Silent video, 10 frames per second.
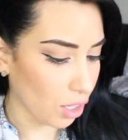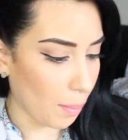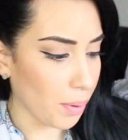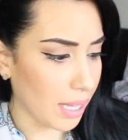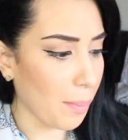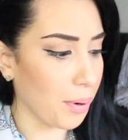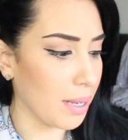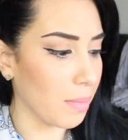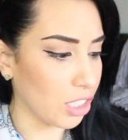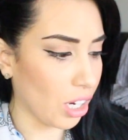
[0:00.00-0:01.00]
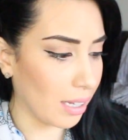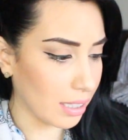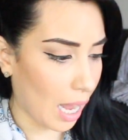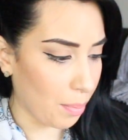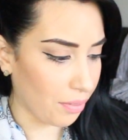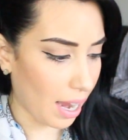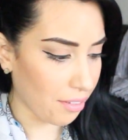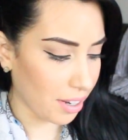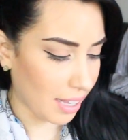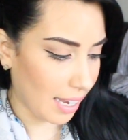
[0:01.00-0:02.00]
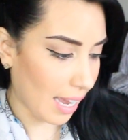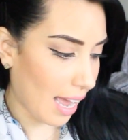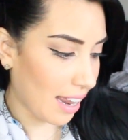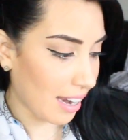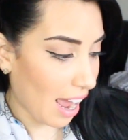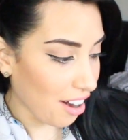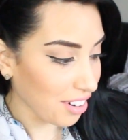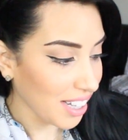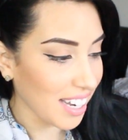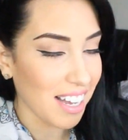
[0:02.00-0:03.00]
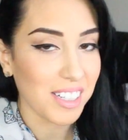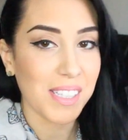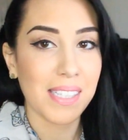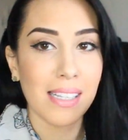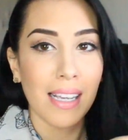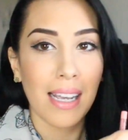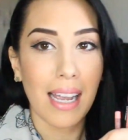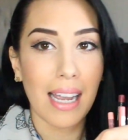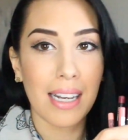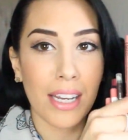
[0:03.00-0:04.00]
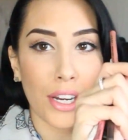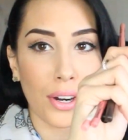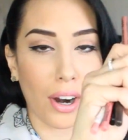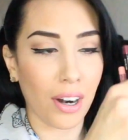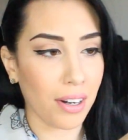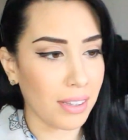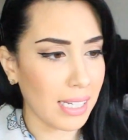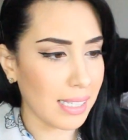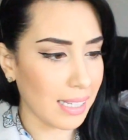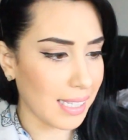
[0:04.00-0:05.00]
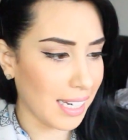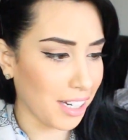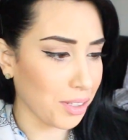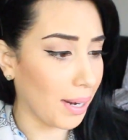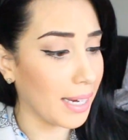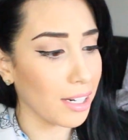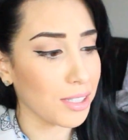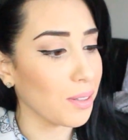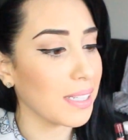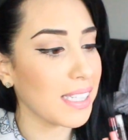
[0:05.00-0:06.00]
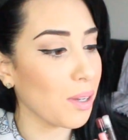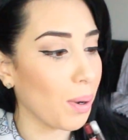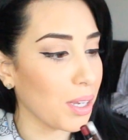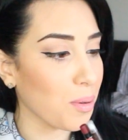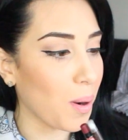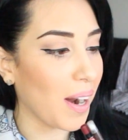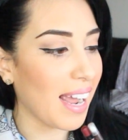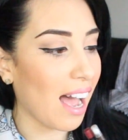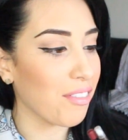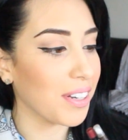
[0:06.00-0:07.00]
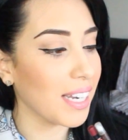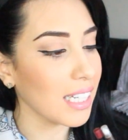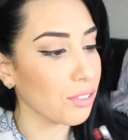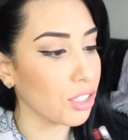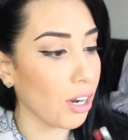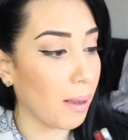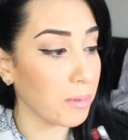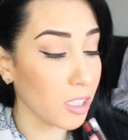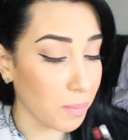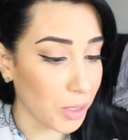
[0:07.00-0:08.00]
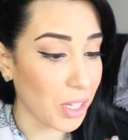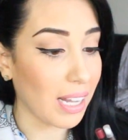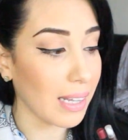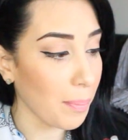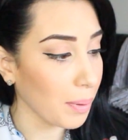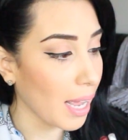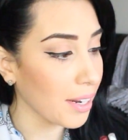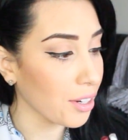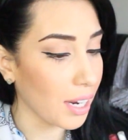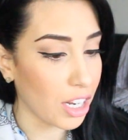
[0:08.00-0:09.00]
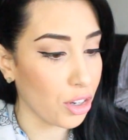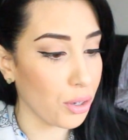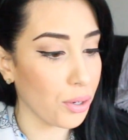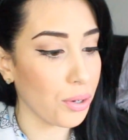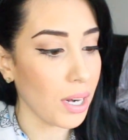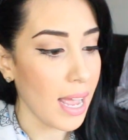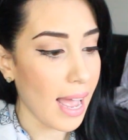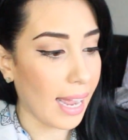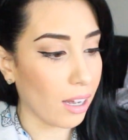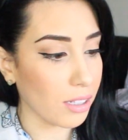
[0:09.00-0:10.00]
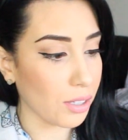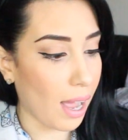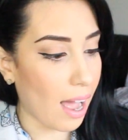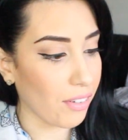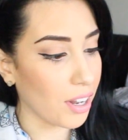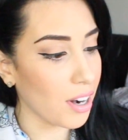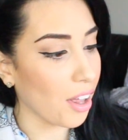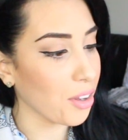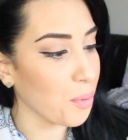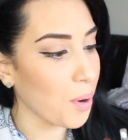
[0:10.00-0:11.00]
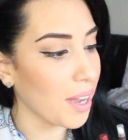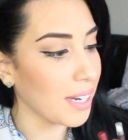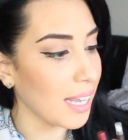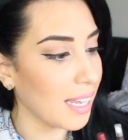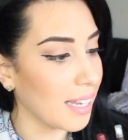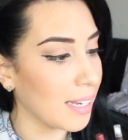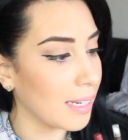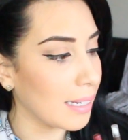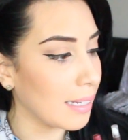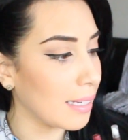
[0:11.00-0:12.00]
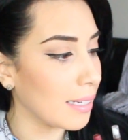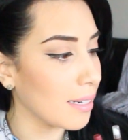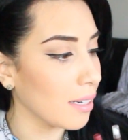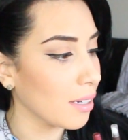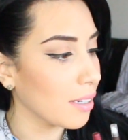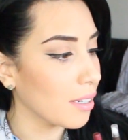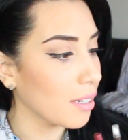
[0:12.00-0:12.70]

So I put that pretty much on top of everything, and everything else in here are these sticks right here. So let's see what you are. I have a NYX Retractable Lip Liner in Nude. I also have another one in